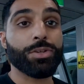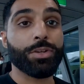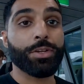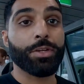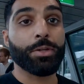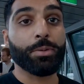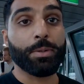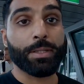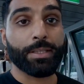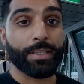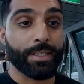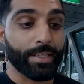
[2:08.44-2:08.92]
show
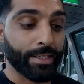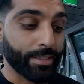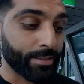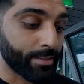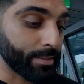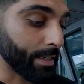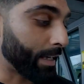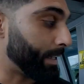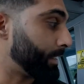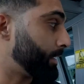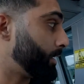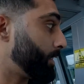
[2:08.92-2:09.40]
you what the
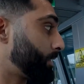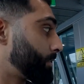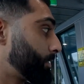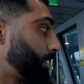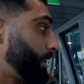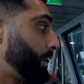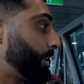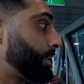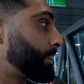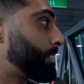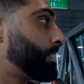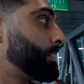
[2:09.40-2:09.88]
inside looks
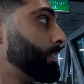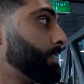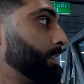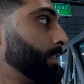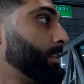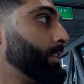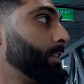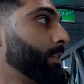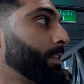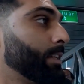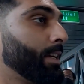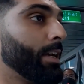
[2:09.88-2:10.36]
like
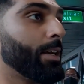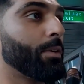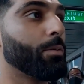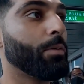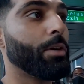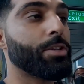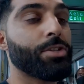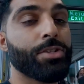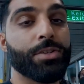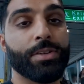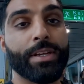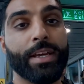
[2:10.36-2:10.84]
and
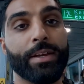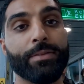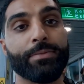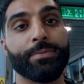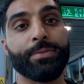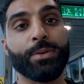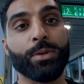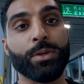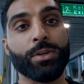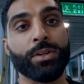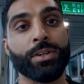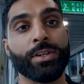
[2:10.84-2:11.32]
what you get
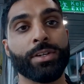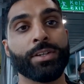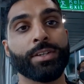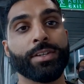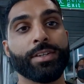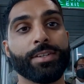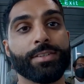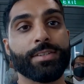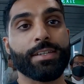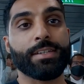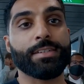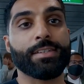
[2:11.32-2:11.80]
for
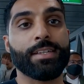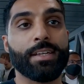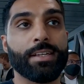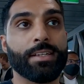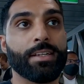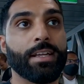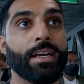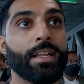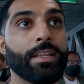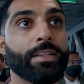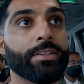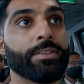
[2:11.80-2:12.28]

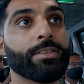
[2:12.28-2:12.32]
$16.